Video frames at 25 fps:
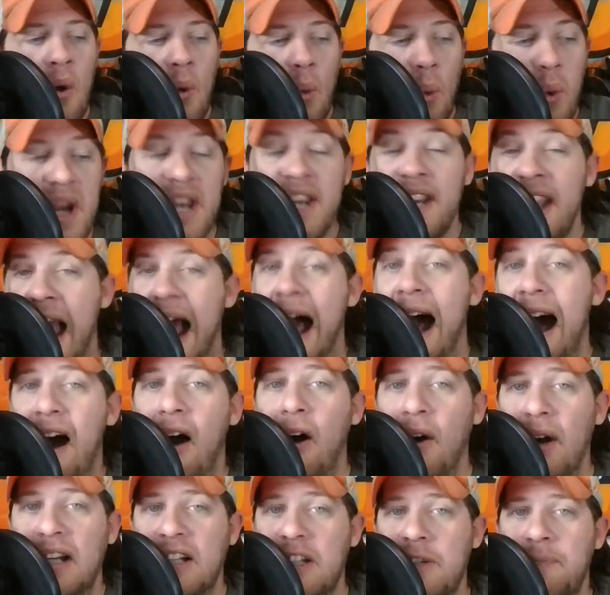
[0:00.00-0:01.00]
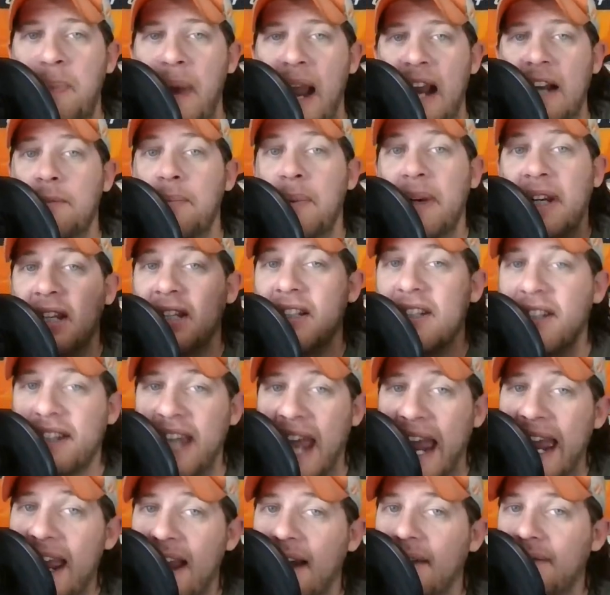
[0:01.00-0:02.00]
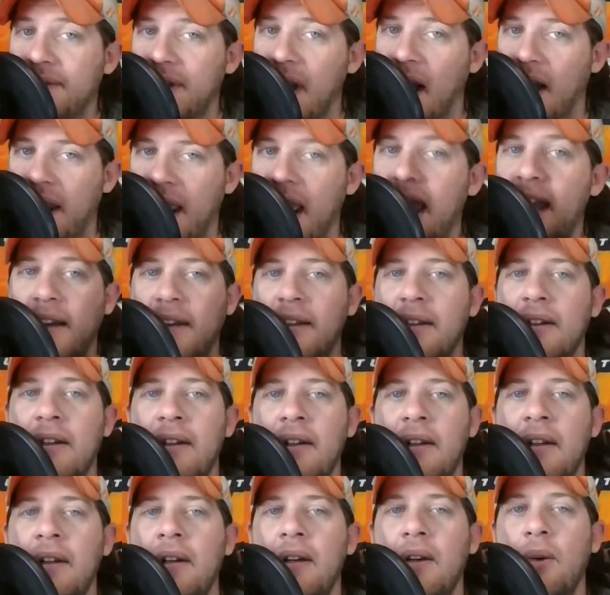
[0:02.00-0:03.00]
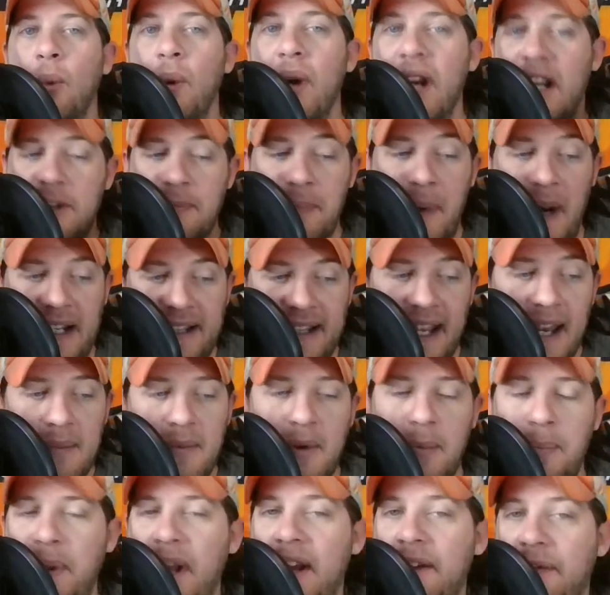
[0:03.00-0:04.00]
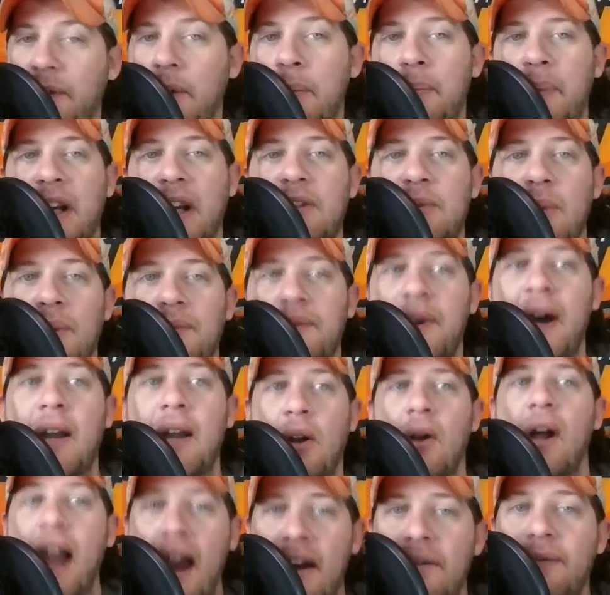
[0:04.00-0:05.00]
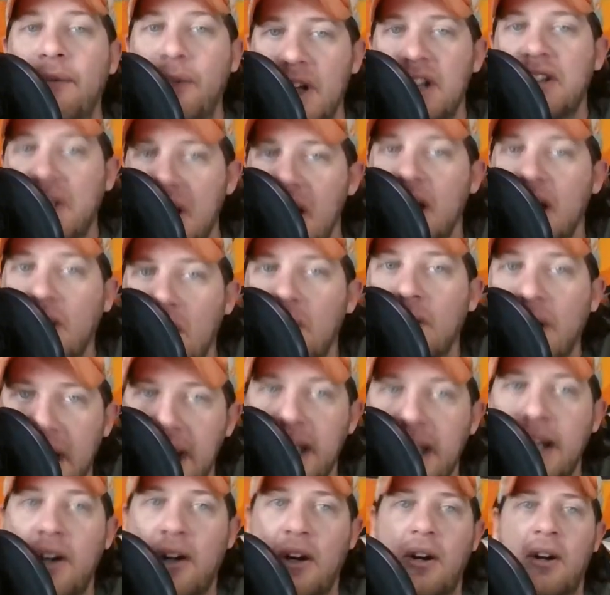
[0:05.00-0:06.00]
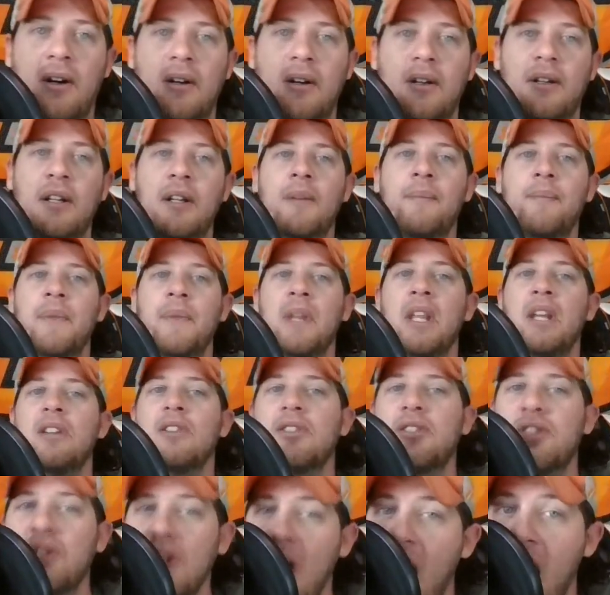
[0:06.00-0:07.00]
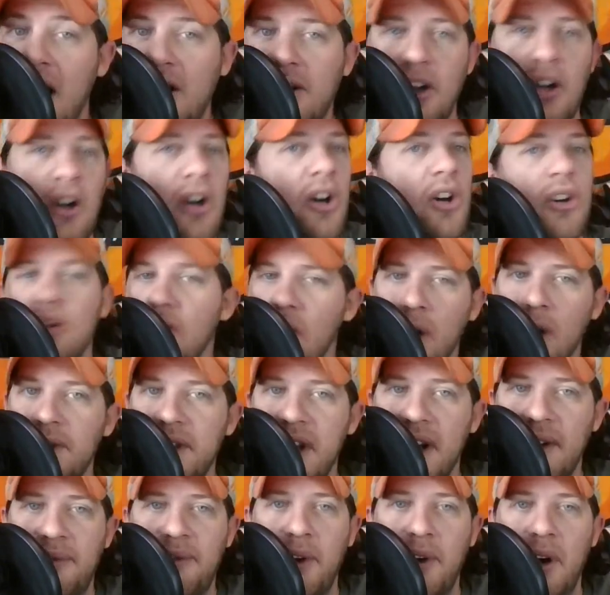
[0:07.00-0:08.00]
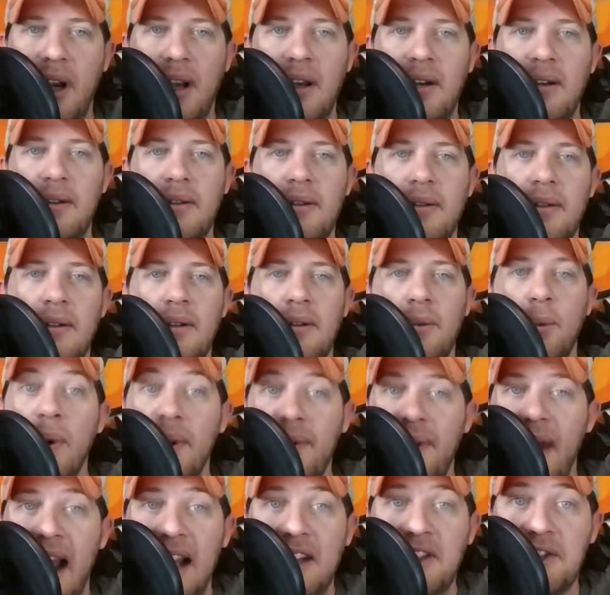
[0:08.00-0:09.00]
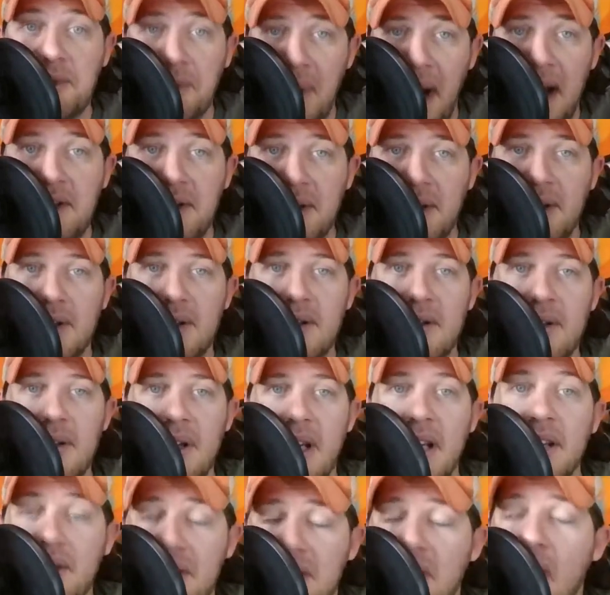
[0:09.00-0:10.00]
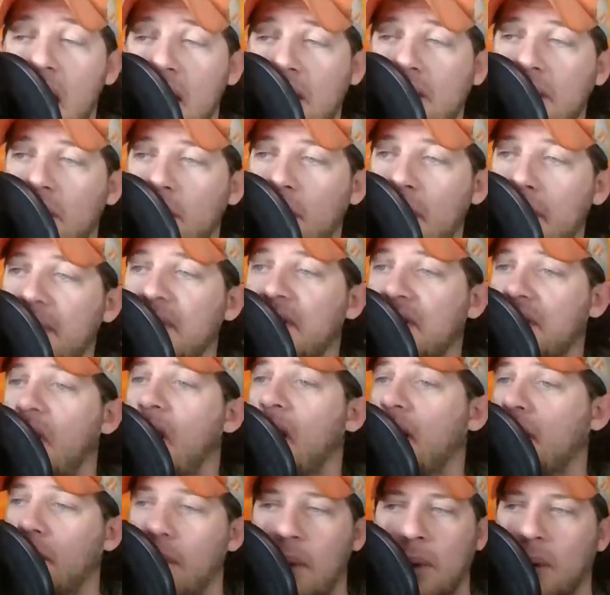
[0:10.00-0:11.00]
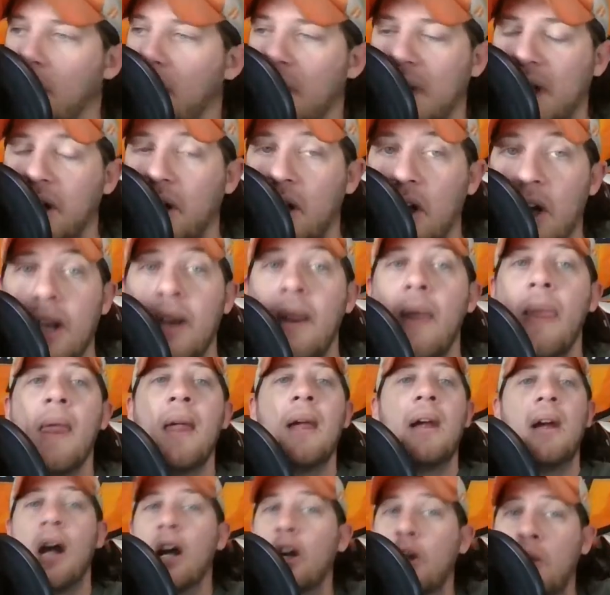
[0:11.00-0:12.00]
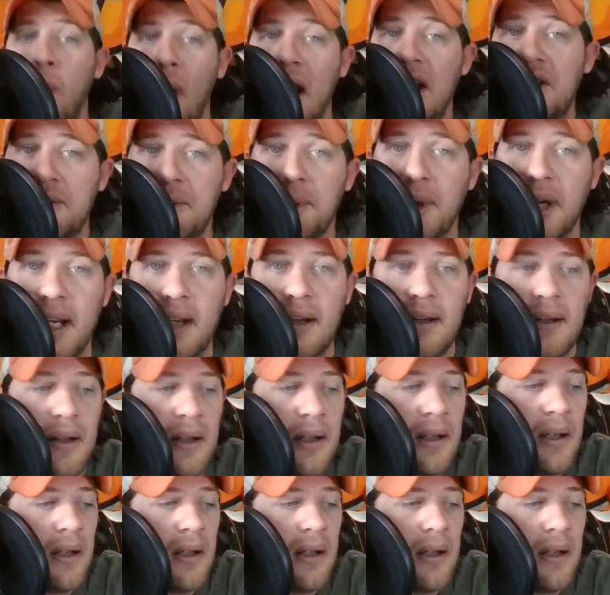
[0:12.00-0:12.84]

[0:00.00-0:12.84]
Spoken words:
We now expect, because they have done it, we expect them to play for a Big 12 title every single year. Soccer, no different. We've had stretches in soccer. Women's soccer were really good. Equestrian.